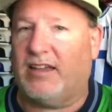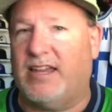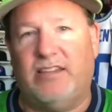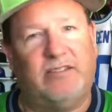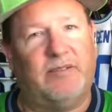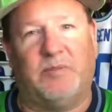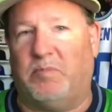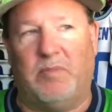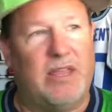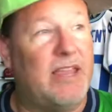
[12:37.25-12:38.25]
He's
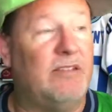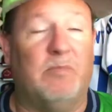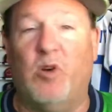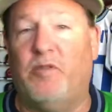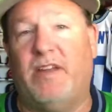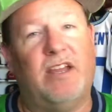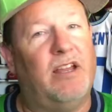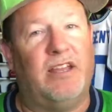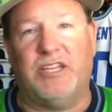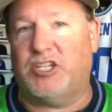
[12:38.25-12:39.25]

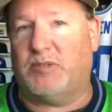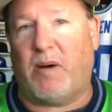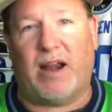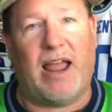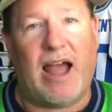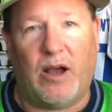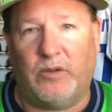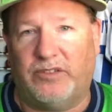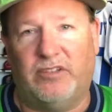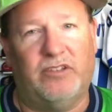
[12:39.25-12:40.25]
moving. He just bought a
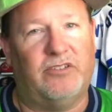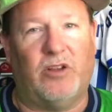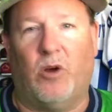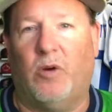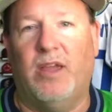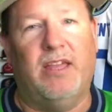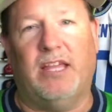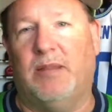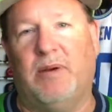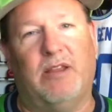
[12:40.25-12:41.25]
house. So
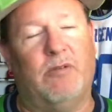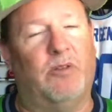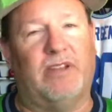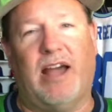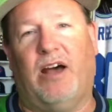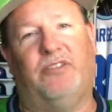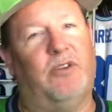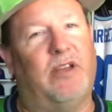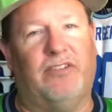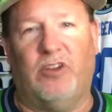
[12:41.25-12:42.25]
anybody who owns a house, you
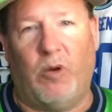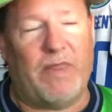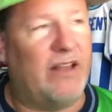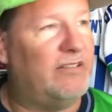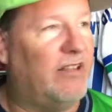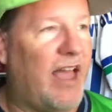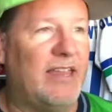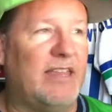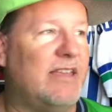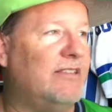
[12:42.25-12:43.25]
guys know what that's like.
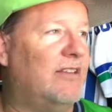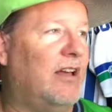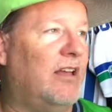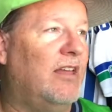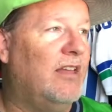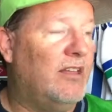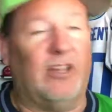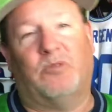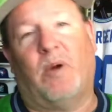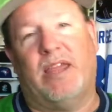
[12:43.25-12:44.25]
So
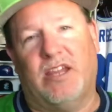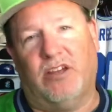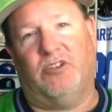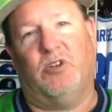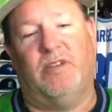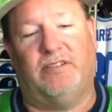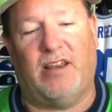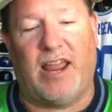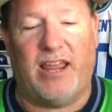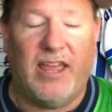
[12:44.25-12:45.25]
that's why he couldn't do this
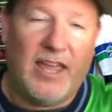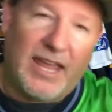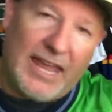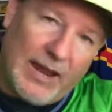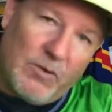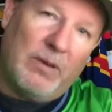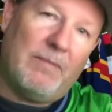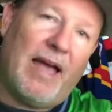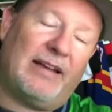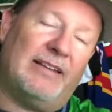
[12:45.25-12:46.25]
today. He will be
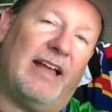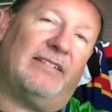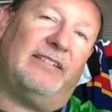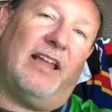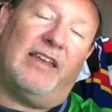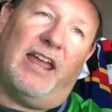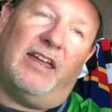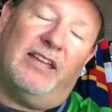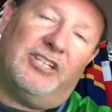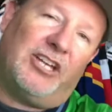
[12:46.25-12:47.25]
back next Sunday.
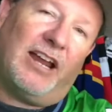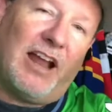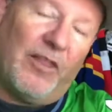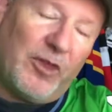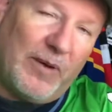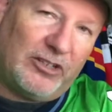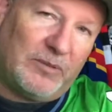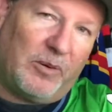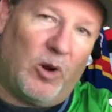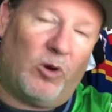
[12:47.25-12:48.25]
Check out the rest of the
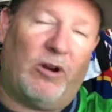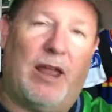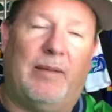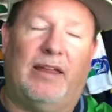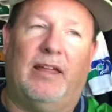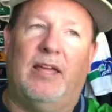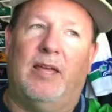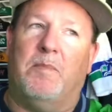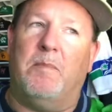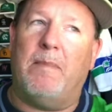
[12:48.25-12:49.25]
programming.
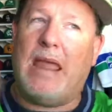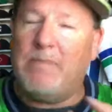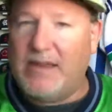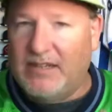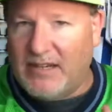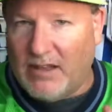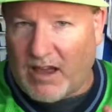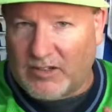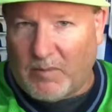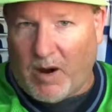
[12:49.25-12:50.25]
Maybe
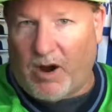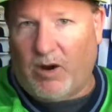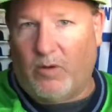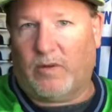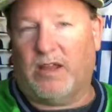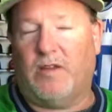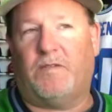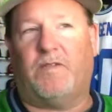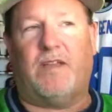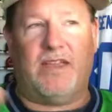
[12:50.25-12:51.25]
D-Lock tomorrow if
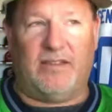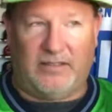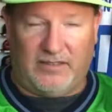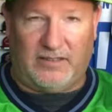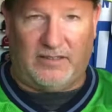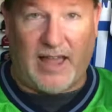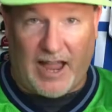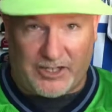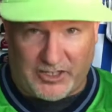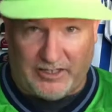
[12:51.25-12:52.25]
he's
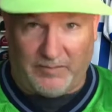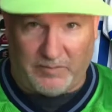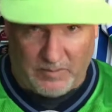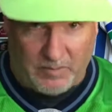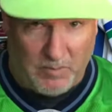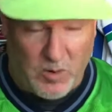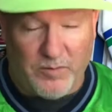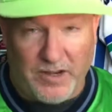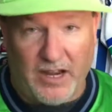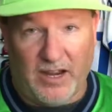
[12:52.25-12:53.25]
actually
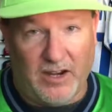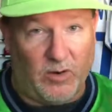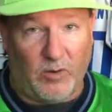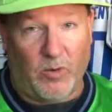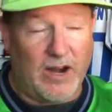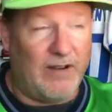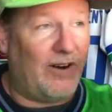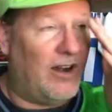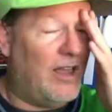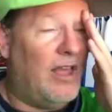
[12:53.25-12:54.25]
moved in or
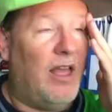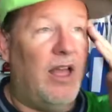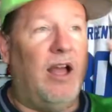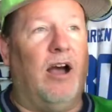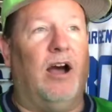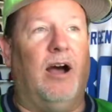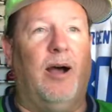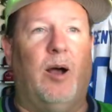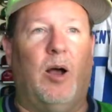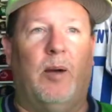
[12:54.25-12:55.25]
whatever.
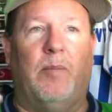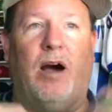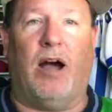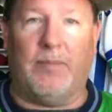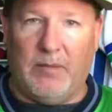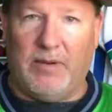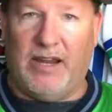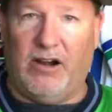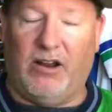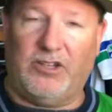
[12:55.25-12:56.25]
I'm going to be
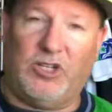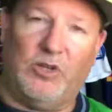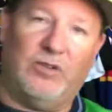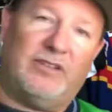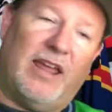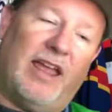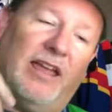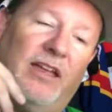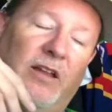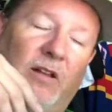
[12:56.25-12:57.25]
here on
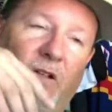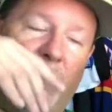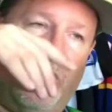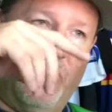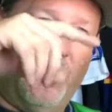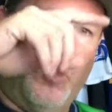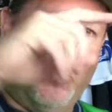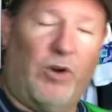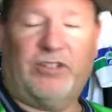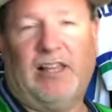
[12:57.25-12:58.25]
Tuesday.
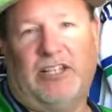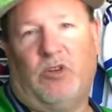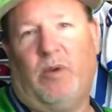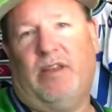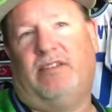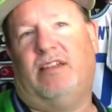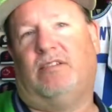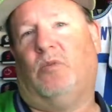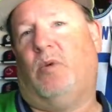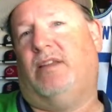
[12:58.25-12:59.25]
Worst Collection Wednesdays
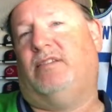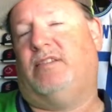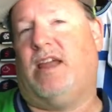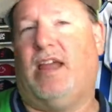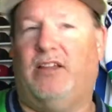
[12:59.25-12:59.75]
on Wednesday.